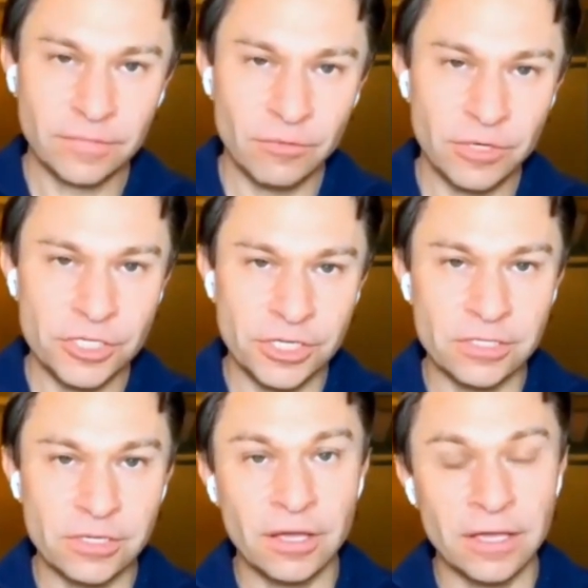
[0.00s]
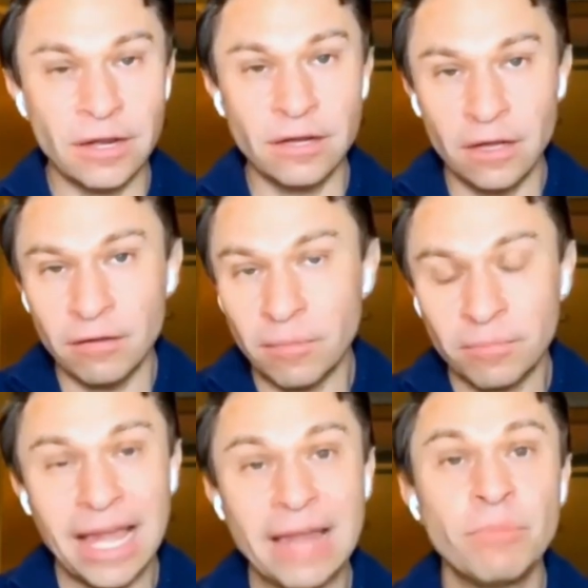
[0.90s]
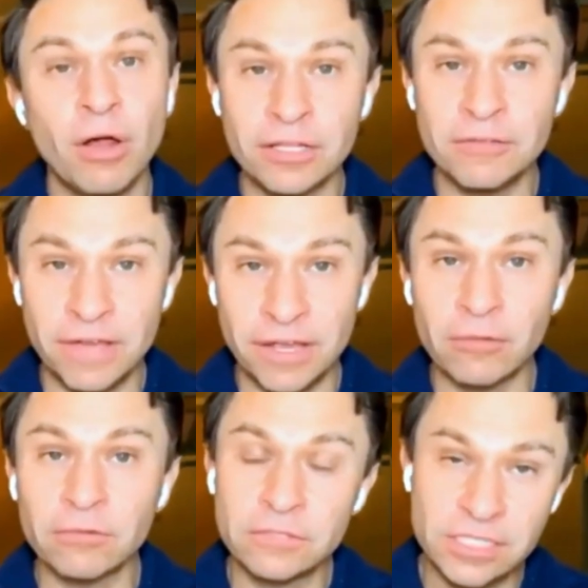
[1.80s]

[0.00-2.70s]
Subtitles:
which is, again, a plant polyphenol,